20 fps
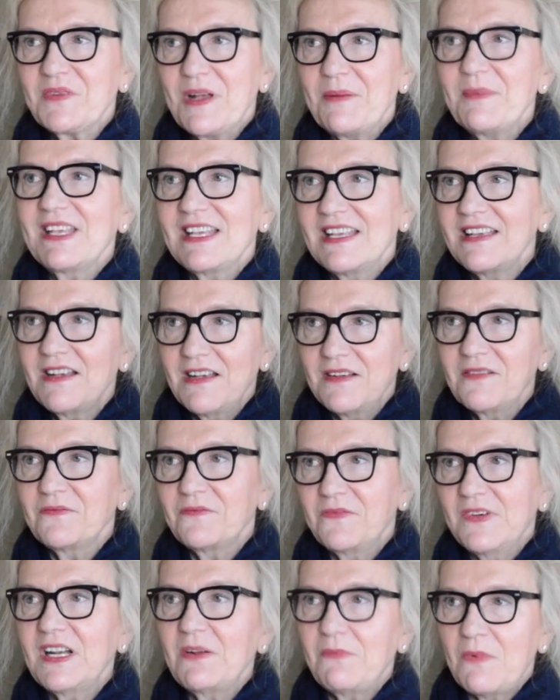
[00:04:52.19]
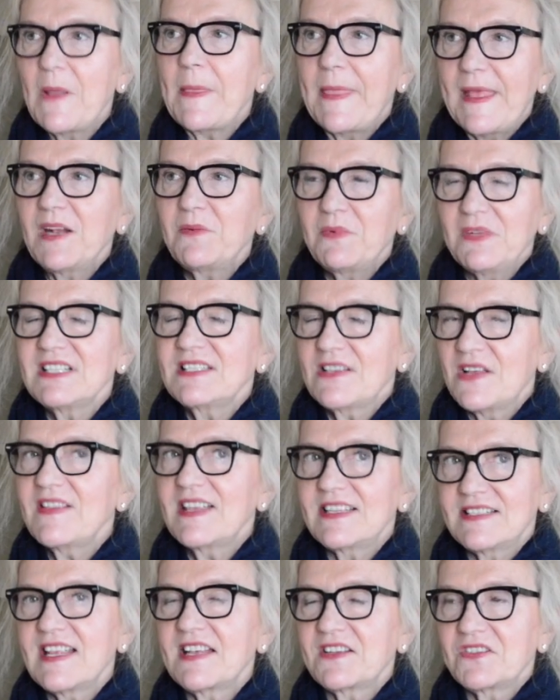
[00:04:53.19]
I mean, uh, when I wrote that, I realized that
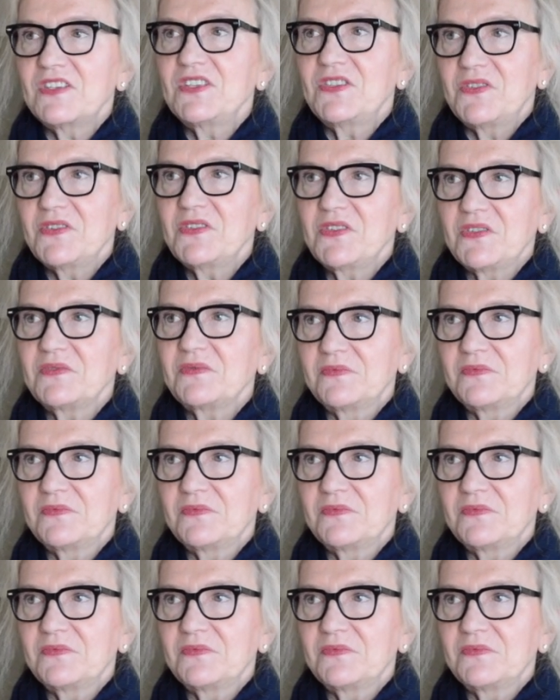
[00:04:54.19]
that's actually true.